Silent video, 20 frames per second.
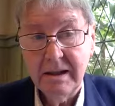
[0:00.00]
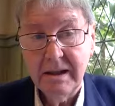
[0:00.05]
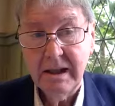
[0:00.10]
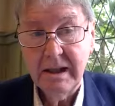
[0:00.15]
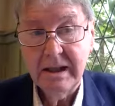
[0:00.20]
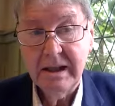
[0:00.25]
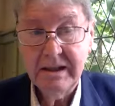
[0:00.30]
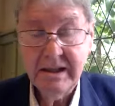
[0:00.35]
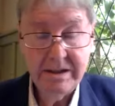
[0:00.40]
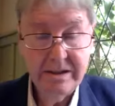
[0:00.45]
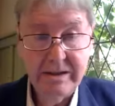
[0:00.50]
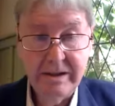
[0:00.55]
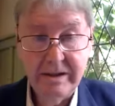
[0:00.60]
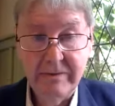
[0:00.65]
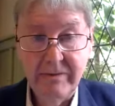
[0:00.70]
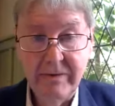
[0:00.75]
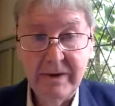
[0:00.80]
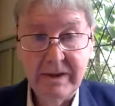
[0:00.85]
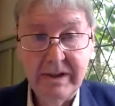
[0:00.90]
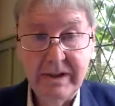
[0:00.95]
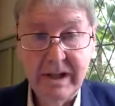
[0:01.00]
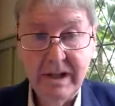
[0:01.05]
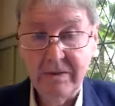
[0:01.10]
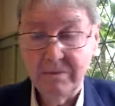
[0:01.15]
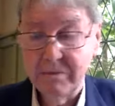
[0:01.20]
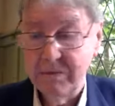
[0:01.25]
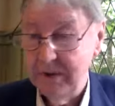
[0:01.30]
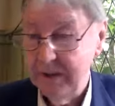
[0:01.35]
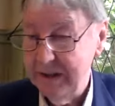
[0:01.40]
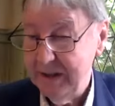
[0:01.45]
He didn't invent
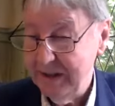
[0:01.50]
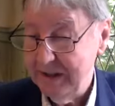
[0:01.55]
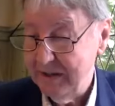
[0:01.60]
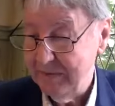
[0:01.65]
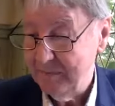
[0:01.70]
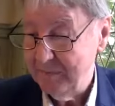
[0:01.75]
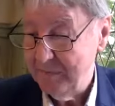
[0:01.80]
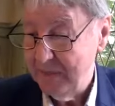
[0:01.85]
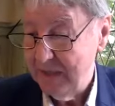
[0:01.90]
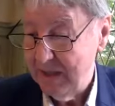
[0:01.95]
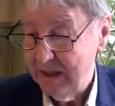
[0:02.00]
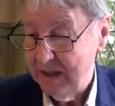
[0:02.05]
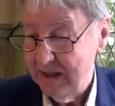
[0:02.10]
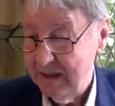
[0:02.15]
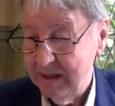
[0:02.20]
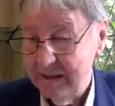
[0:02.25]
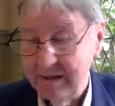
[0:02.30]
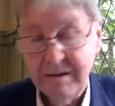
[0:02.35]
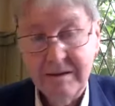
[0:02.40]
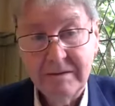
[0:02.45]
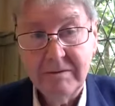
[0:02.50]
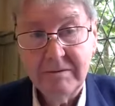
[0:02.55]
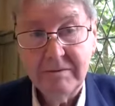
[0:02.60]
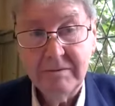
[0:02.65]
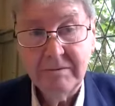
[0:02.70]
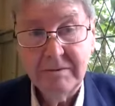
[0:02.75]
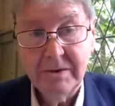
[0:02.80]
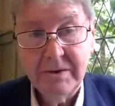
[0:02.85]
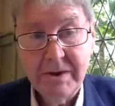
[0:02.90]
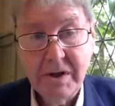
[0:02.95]
that word.
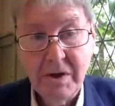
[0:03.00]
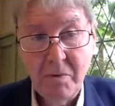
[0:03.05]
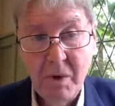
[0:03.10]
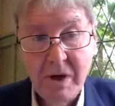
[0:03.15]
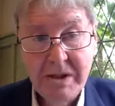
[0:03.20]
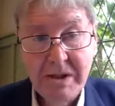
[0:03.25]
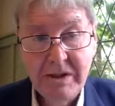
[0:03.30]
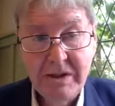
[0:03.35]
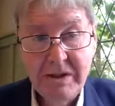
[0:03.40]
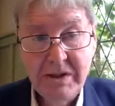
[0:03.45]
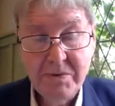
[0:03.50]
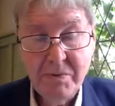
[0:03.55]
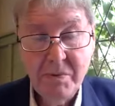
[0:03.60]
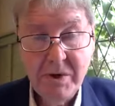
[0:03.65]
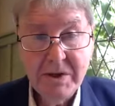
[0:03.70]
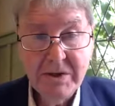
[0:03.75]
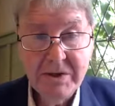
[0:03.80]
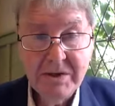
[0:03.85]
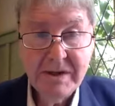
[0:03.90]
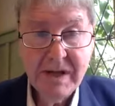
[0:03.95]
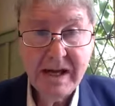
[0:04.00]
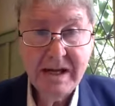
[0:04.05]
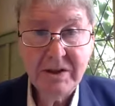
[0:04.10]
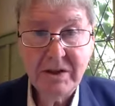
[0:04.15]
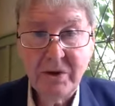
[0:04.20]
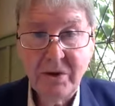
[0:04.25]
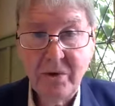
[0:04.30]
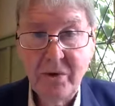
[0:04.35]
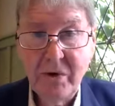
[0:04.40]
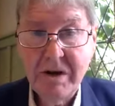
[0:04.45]
So when did this word
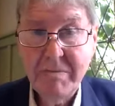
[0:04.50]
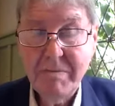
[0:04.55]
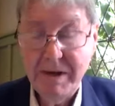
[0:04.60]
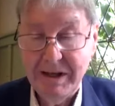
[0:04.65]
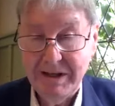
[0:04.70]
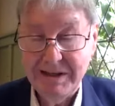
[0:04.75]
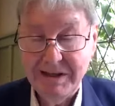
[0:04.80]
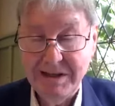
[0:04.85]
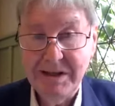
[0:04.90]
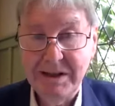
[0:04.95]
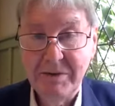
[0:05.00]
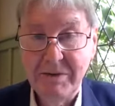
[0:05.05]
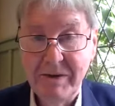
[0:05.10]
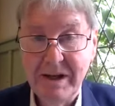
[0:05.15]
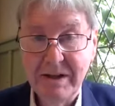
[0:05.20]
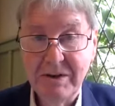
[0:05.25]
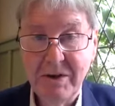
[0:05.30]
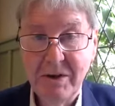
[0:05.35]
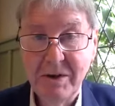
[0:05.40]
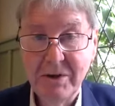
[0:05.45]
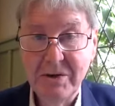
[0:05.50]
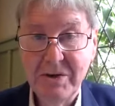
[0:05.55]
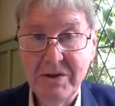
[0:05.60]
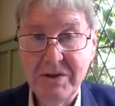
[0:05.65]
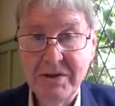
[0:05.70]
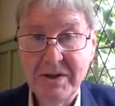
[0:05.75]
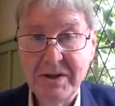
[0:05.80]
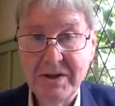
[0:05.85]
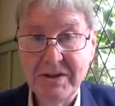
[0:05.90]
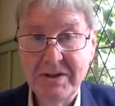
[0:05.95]
start creeping into our
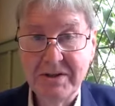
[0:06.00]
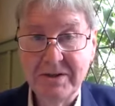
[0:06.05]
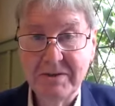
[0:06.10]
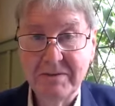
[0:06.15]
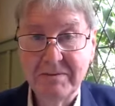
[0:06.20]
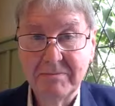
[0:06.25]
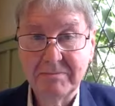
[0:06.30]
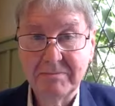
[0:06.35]
consciousness?